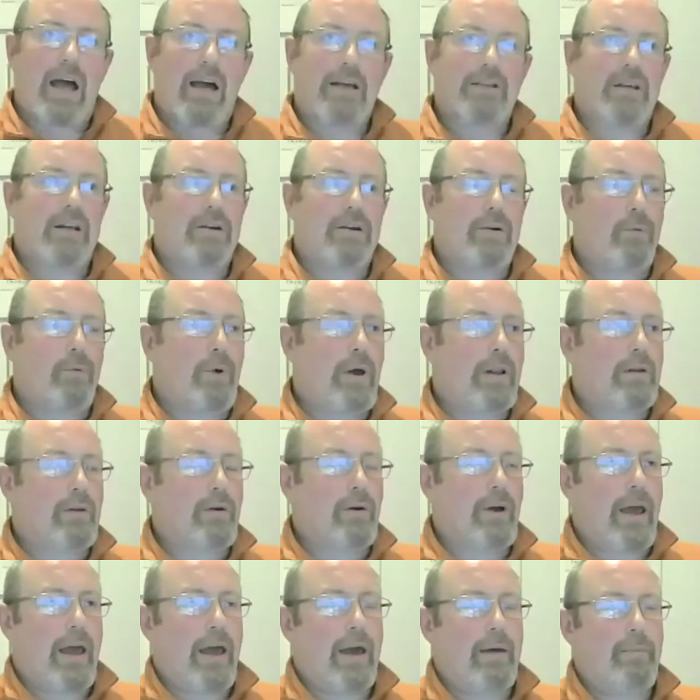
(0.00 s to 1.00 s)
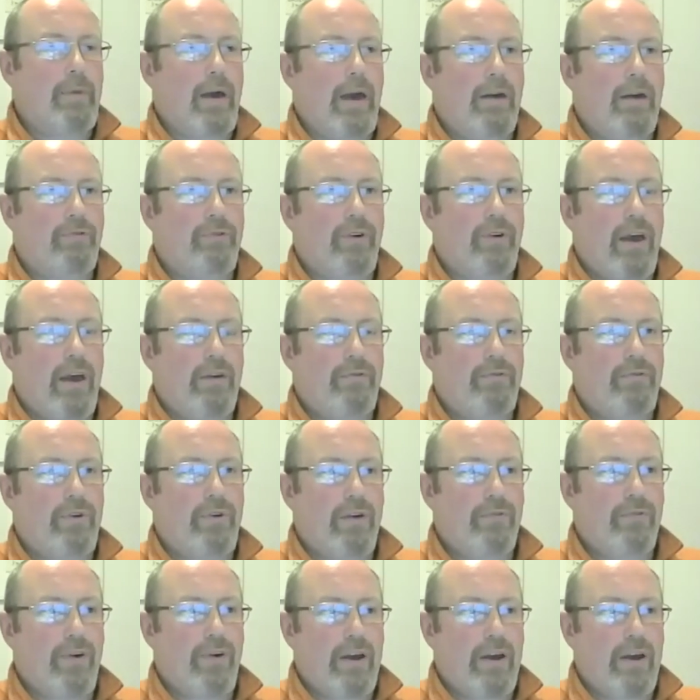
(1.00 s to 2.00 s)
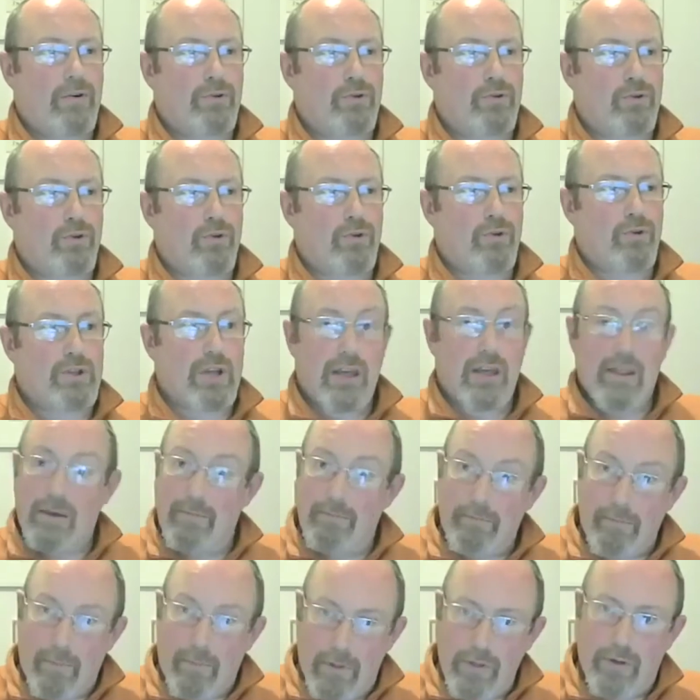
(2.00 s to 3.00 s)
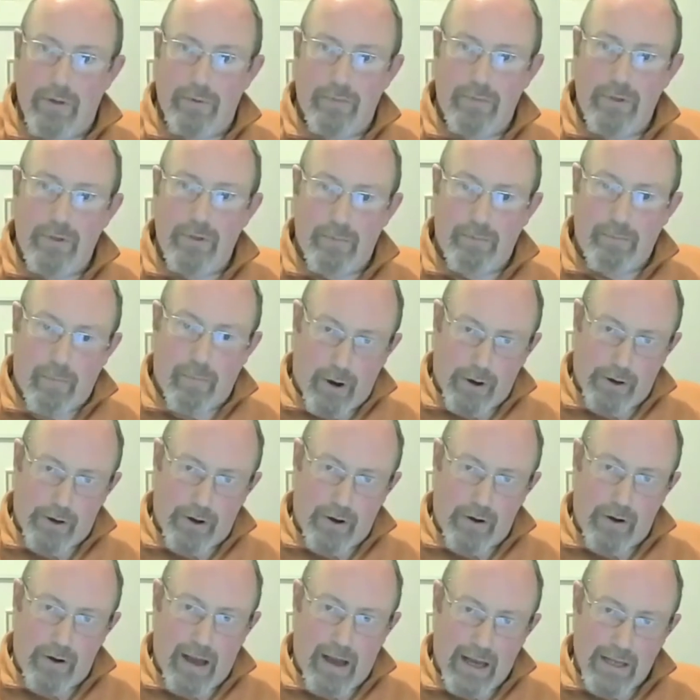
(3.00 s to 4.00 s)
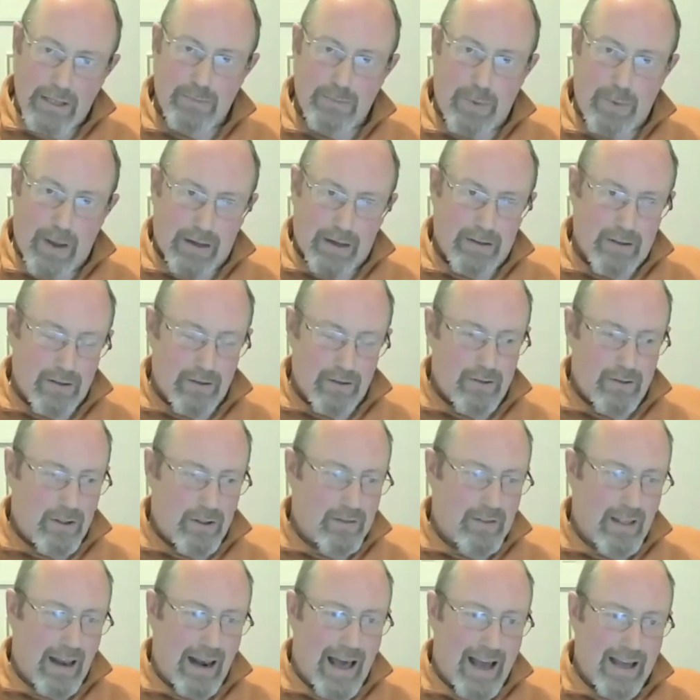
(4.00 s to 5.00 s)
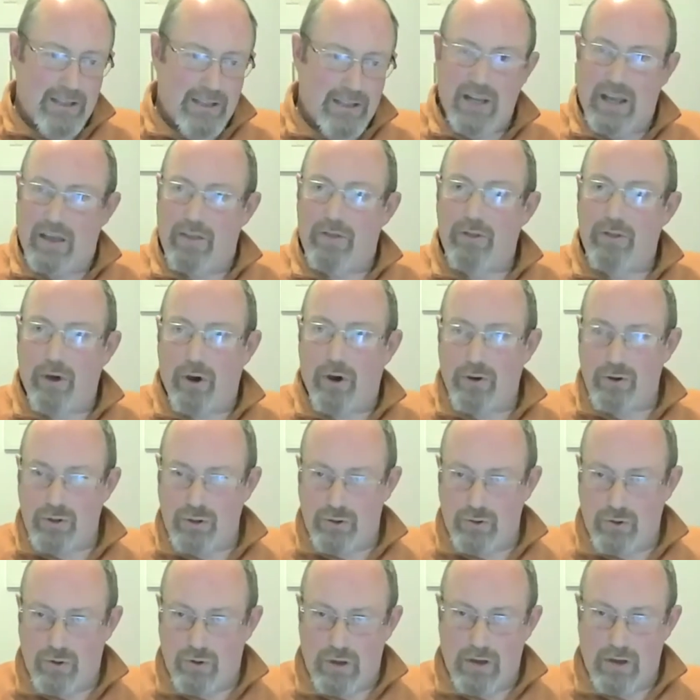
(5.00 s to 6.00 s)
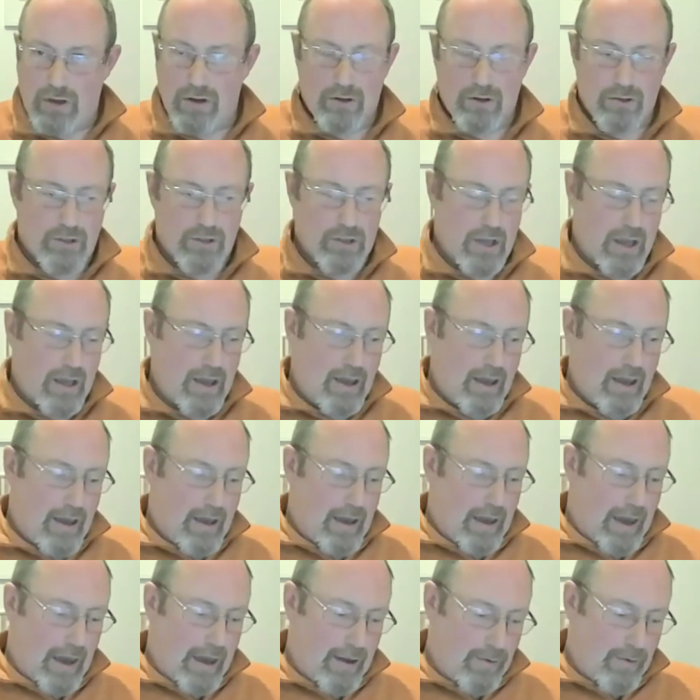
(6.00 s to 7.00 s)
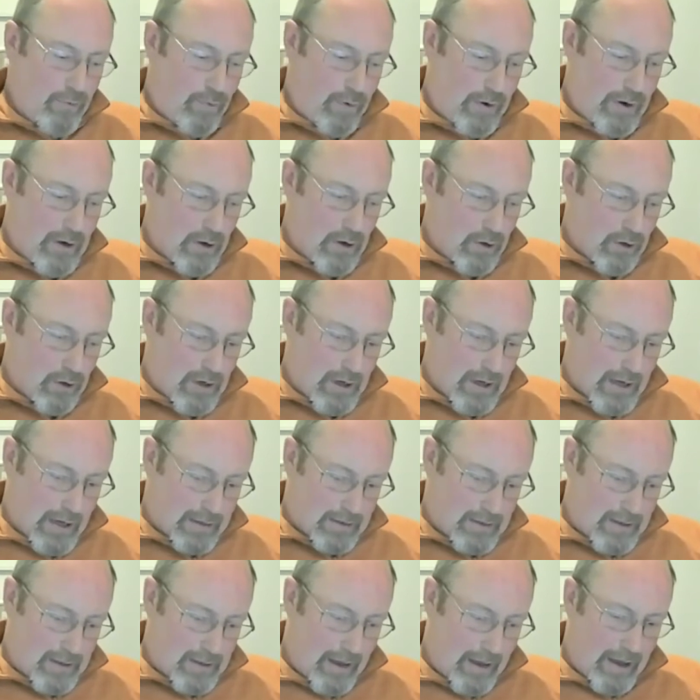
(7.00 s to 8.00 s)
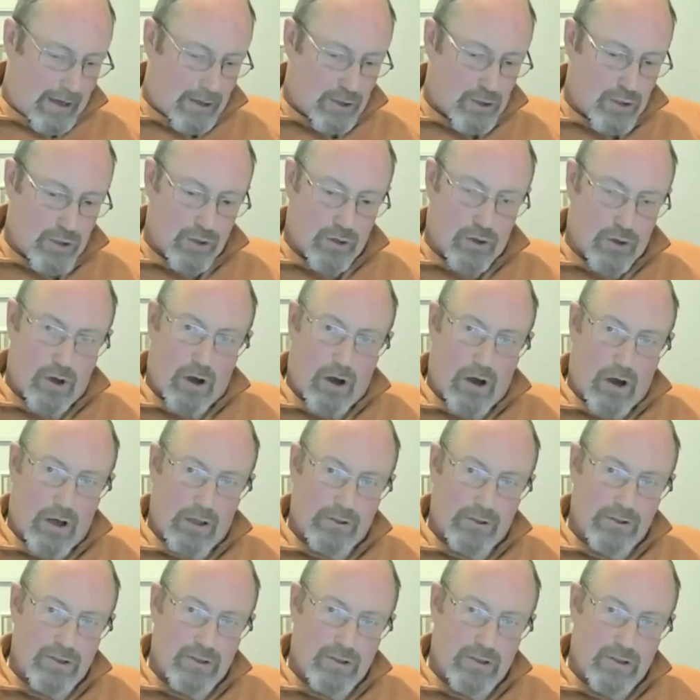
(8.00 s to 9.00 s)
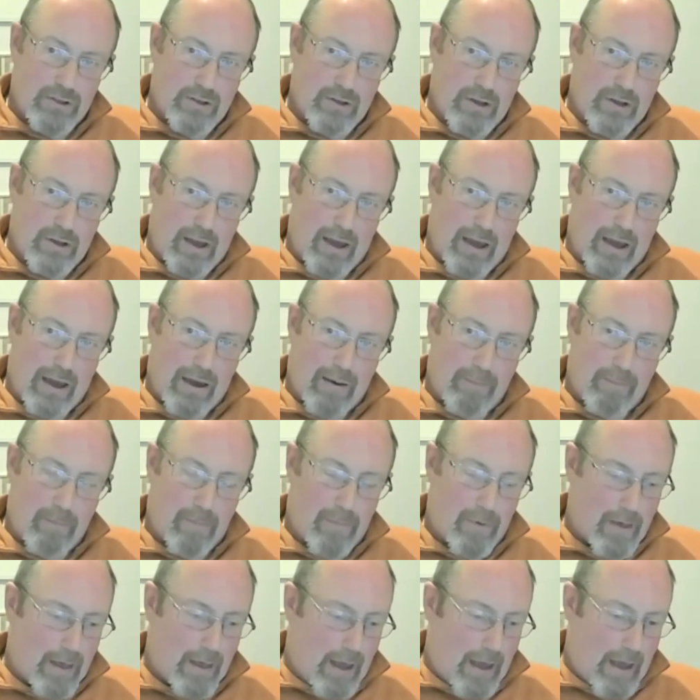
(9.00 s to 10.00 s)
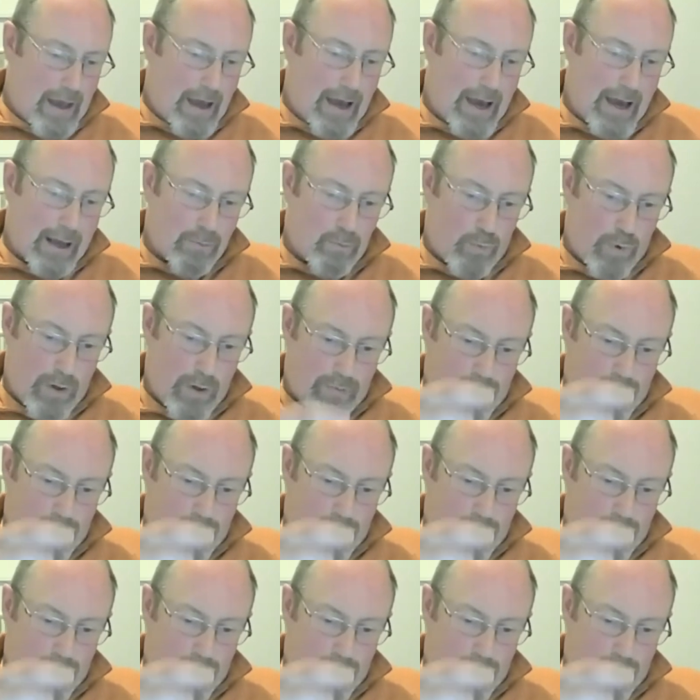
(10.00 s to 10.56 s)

in, well, if I go through, say, the modern aspect, the last, say, 1,000 years, if we look at the ancient gods, and we've